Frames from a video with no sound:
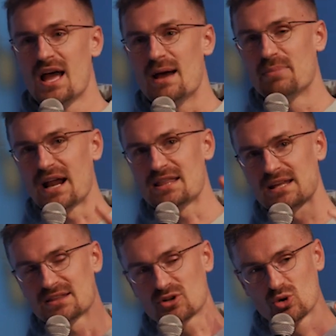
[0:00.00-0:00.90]
But I
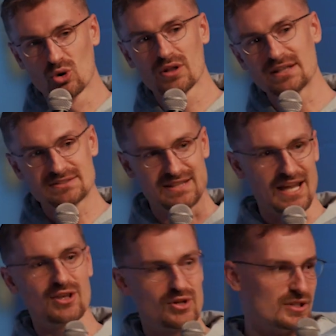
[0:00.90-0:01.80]
think the coolest
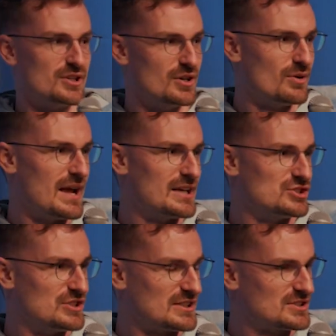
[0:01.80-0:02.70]
thing you could do is
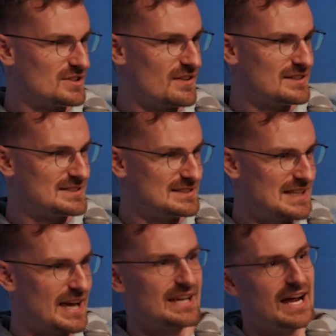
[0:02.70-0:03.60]
just
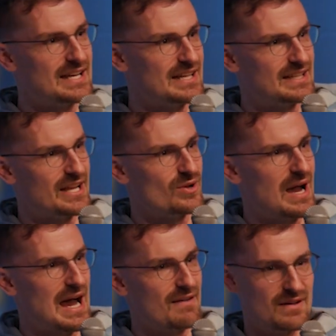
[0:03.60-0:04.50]
take an idea that you
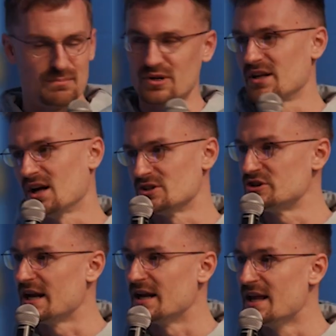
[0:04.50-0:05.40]
have and put it on
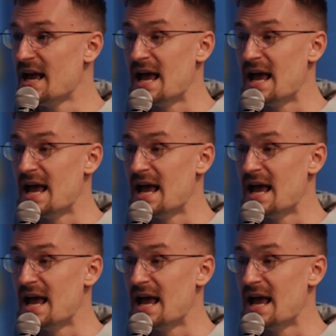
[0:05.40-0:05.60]
chain.